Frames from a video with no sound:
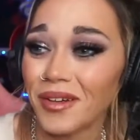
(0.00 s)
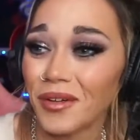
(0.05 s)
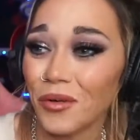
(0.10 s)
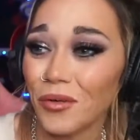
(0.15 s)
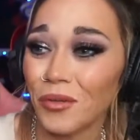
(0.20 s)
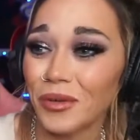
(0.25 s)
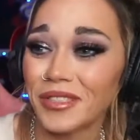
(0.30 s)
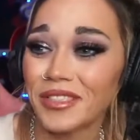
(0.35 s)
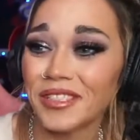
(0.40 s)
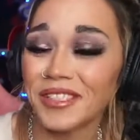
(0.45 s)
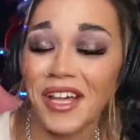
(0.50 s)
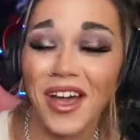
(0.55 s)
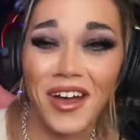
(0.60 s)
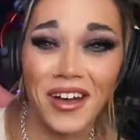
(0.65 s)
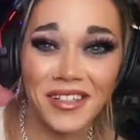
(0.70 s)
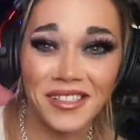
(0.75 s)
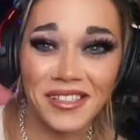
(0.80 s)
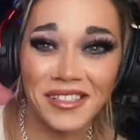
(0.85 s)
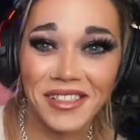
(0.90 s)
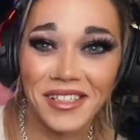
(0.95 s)
What
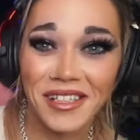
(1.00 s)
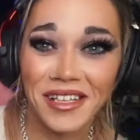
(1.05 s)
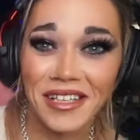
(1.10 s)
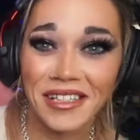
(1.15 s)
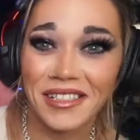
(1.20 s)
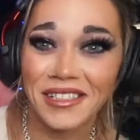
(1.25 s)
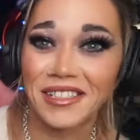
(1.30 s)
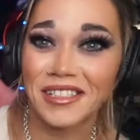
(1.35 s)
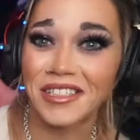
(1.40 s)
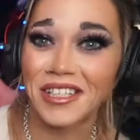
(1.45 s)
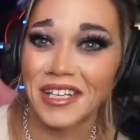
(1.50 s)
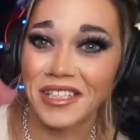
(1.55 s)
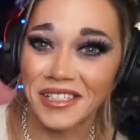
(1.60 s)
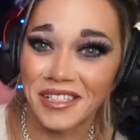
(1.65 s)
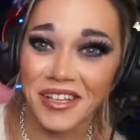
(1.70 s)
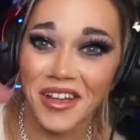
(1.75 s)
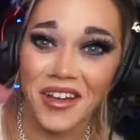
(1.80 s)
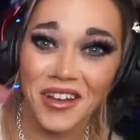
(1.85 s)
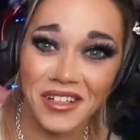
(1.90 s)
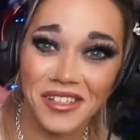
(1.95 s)
sucks, it
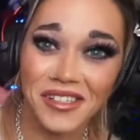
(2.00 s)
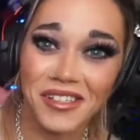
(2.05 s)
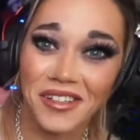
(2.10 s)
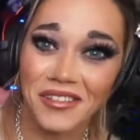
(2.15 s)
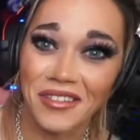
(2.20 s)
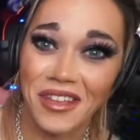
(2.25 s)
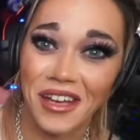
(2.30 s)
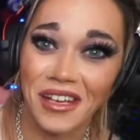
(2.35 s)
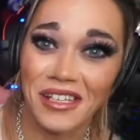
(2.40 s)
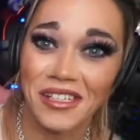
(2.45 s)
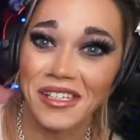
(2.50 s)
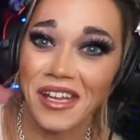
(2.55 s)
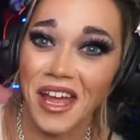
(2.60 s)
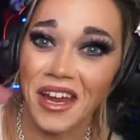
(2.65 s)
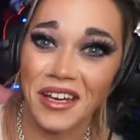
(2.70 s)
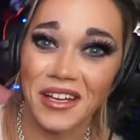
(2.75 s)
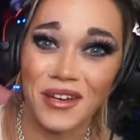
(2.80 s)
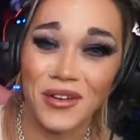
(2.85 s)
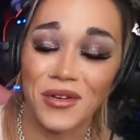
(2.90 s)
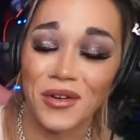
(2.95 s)
sucks that he's
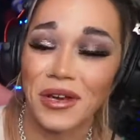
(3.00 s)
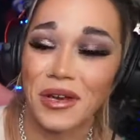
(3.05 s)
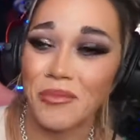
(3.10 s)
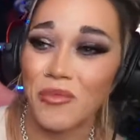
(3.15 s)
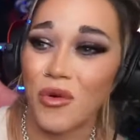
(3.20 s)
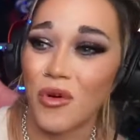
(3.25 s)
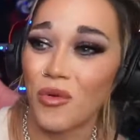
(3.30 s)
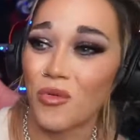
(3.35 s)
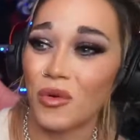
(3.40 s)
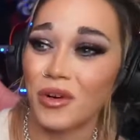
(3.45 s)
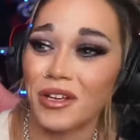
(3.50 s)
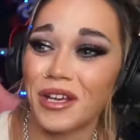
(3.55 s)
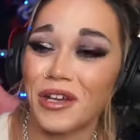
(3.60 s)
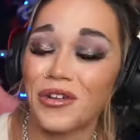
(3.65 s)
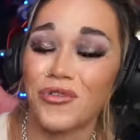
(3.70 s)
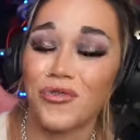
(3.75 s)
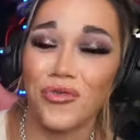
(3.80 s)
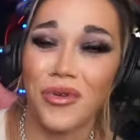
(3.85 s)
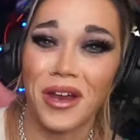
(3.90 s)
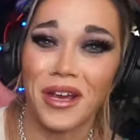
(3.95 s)
not here anymore. What a
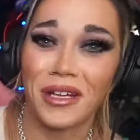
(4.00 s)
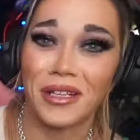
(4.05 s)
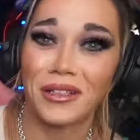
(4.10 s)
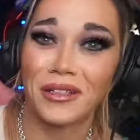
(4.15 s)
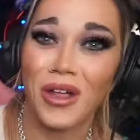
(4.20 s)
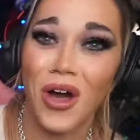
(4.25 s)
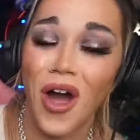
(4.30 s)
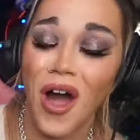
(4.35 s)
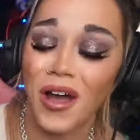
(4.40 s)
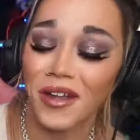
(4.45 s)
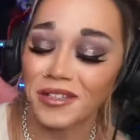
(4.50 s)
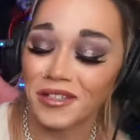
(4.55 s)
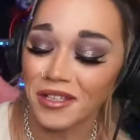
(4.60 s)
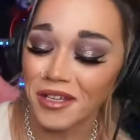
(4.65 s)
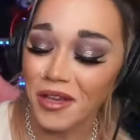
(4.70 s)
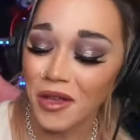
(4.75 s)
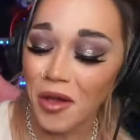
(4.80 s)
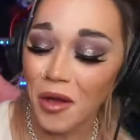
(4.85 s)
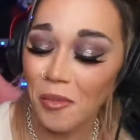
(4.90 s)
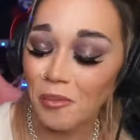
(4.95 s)
great loss.
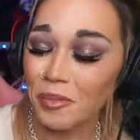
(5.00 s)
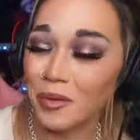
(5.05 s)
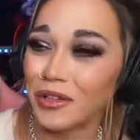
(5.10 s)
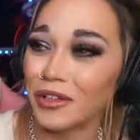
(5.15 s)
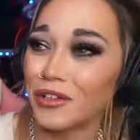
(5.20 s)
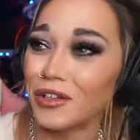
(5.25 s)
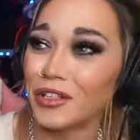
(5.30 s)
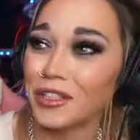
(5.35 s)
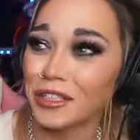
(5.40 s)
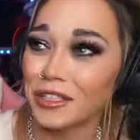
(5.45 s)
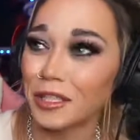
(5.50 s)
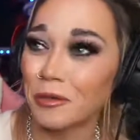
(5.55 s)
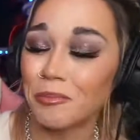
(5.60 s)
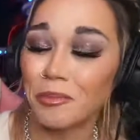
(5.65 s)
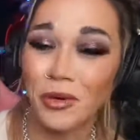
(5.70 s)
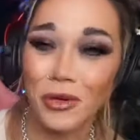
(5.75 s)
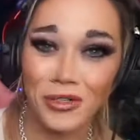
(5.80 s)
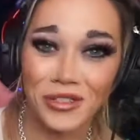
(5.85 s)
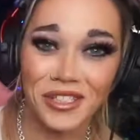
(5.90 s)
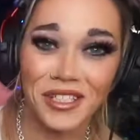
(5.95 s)
But look at the
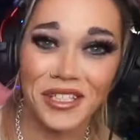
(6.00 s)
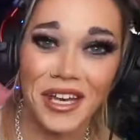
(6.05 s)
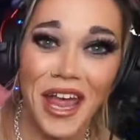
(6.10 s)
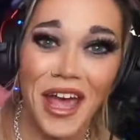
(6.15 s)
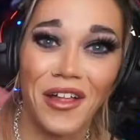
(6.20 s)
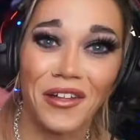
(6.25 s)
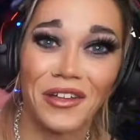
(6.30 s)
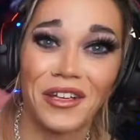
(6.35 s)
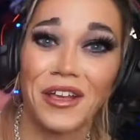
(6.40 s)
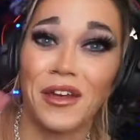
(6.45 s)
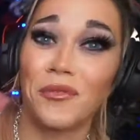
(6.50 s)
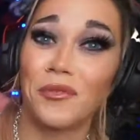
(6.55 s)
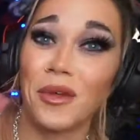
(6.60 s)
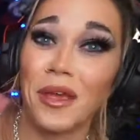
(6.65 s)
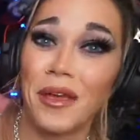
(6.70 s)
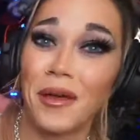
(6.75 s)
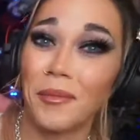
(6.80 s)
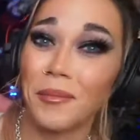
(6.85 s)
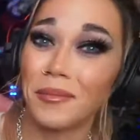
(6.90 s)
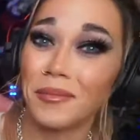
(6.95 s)
personality of
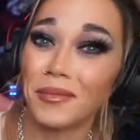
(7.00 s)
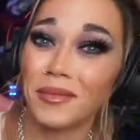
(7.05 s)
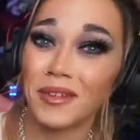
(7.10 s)
him.